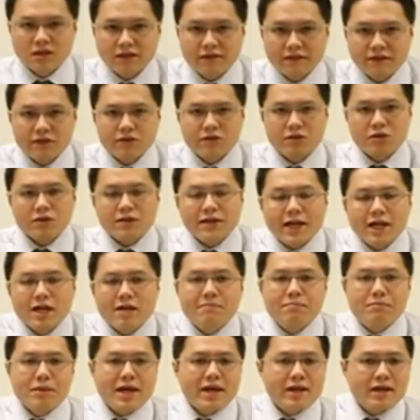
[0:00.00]
If you look
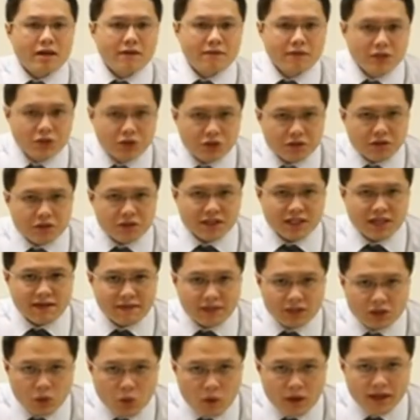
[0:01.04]
at the back of the
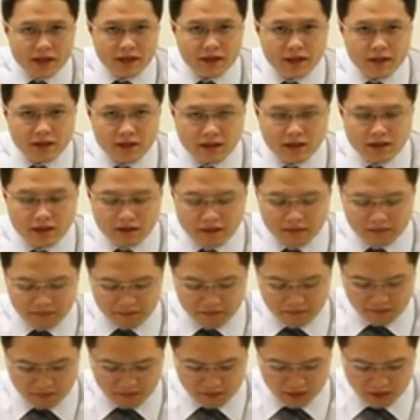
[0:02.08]
G0720,
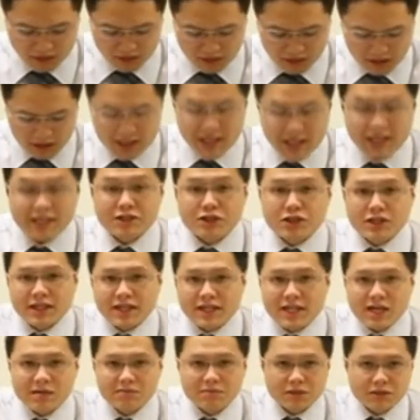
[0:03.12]
it
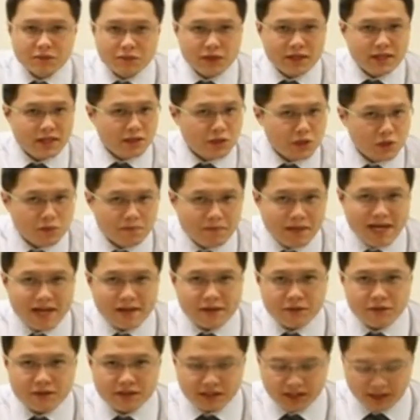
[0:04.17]
actually comes with the 2
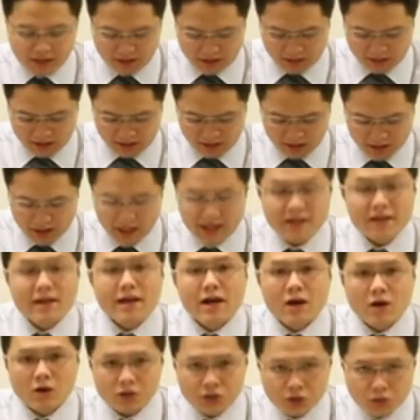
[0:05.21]
batteries and they
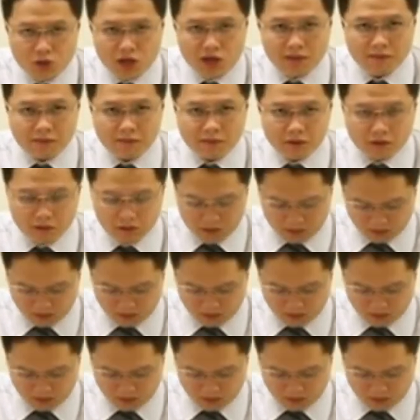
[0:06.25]
are hot swappable.